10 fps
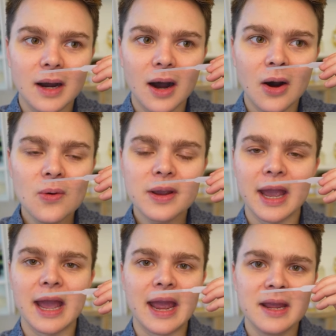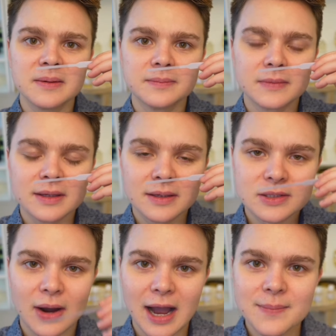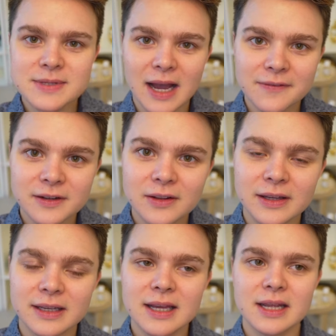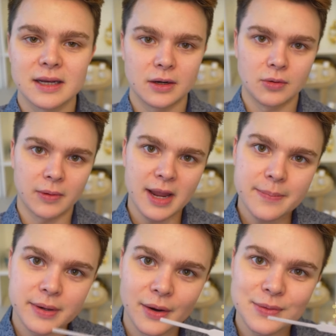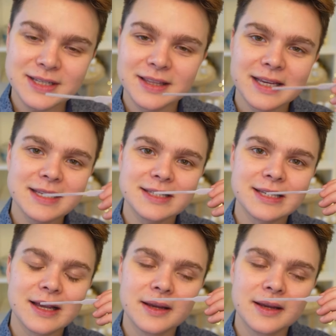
Okay. So I'm definitely getting a grape note to this.